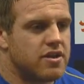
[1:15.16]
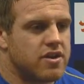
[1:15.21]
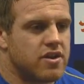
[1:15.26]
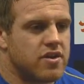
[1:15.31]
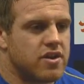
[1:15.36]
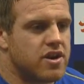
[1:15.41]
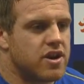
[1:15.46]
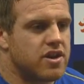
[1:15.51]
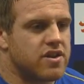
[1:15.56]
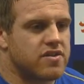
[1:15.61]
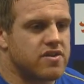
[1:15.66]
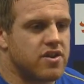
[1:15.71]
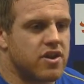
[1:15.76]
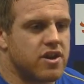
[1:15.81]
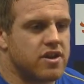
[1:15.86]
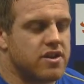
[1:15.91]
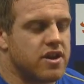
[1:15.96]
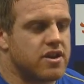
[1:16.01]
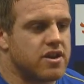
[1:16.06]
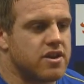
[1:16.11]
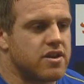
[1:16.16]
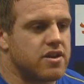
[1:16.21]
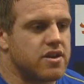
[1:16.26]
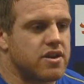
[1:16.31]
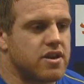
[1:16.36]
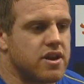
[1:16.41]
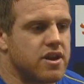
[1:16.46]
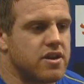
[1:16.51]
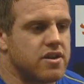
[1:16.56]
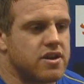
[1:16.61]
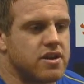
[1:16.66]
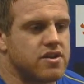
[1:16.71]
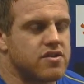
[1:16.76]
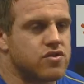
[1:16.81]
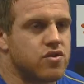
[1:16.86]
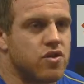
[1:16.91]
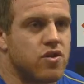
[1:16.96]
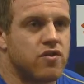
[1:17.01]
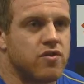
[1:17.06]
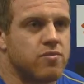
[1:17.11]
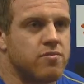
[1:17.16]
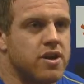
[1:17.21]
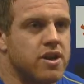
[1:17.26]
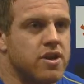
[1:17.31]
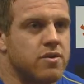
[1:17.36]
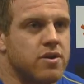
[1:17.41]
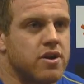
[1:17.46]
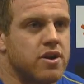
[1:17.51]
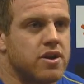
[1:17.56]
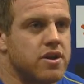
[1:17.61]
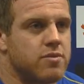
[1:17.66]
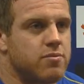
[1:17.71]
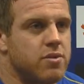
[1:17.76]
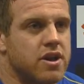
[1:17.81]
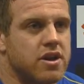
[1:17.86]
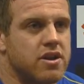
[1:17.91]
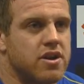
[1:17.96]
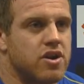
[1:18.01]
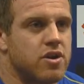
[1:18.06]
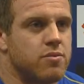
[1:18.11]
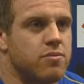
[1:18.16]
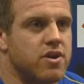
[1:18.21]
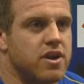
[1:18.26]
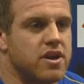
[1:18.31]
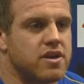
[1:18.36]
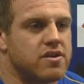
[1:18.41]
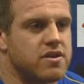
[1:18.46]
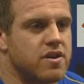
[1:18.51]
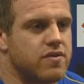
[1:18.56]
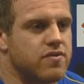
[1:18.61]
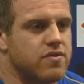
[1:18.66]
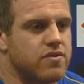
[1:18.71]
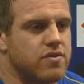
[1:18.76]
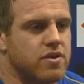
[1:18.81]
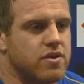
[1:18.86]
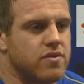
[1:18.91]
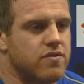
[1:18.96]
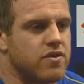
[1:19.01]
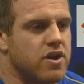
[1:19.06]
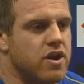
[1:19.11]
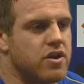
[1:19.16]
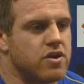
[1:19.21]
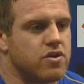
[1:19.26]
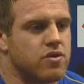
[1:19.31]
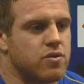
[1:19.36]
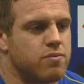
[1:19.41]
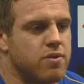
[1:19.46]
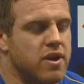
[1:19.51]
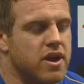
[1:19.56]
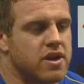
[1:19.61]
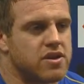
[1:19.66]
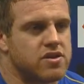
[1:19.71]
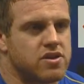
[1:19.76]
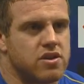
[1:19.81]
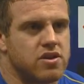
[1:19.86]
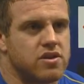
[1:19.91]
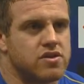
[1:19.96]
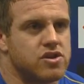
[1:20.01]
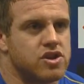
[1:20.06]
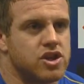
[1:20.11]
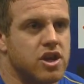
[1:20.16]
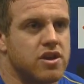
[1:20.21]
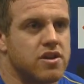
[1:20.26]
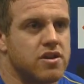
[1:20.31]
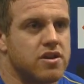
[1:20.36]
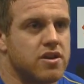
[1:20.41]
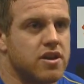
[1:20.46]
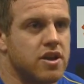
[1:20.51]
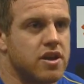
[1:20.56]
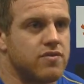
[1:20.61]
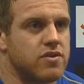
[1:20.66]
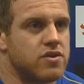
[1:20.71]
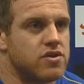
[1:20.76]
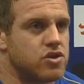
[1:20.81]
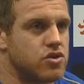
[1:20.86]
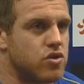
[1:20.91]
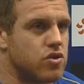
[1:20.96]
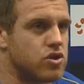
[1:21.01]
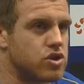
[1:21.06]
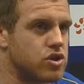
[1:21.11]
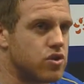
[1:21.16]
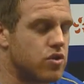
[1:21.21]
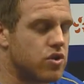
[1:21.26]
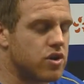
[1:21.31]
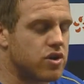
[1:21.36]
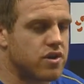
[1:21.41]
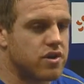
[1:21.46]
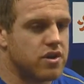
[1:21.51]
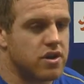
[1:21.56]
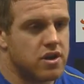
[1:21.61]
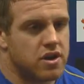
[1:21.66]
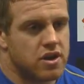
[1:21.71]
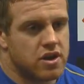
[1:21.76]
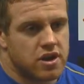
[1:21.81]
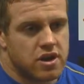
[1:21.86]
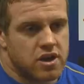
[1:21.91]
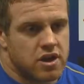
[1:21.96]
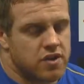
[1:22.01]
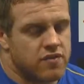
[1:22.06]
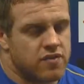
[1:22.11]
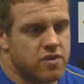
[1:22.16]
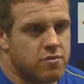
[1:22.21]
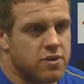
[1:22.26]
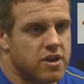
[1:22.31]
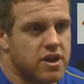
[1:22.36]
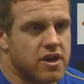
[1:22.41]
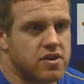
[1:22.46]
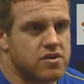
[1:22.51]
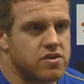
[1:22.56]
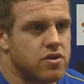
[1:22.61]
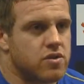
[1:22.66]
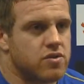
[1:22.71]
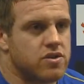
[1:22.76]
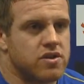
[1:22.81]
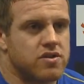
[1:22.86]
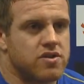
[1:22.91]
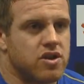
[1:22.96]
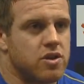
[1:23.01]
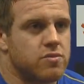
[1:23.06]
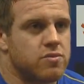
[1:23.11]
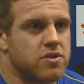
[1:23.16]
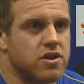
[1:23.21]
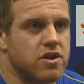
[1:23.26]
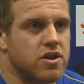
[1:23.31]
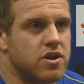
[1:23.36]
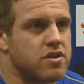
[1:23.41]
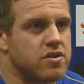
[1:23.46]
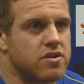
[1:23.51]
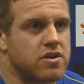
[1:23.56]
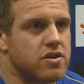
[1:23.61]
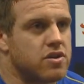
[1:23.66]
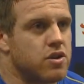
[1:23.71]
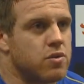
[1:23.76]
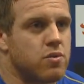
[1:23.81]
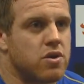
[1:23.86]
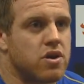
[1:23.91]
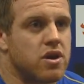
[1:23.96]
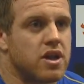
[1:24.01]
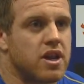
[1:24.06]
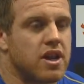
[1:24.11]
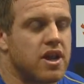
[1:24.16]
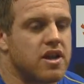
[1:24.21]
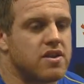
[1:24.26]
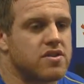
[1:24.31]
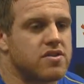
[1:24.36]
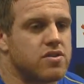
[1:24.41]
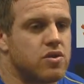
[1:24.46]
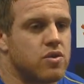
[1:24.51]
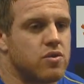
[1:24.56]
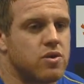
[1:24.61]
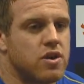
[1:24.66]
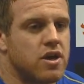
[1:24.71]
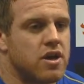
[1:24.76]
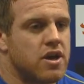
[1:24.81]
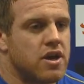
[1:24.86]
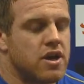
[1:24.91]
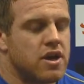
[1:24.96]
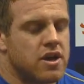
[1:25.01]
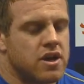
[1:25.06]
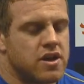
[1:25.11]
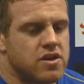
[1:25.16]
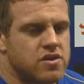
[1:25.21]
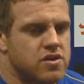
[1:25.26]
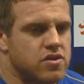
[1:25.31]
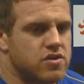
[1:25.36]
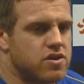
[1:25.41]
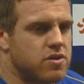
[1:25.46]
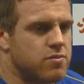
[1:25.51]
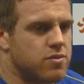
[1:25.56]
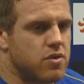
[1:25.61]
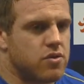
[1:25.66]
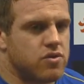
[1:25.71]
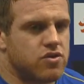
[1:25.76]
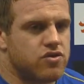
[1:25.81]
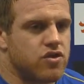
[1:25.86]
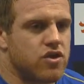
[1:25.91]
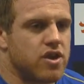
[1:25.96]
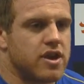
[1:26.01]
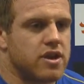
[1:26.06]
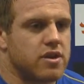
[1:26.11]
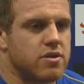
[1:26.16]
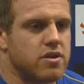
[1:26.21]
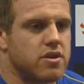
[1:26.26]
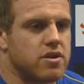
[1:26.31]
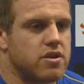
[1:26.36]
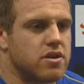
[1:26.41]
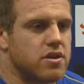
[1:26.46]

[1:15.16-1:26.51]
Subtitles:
they're a kind of side that can score from anywhere, can make line breaks. They've very good backs like Jonathan Davies, George North, if he plays. You know, these types of guys, they're world class. So it's just about trying to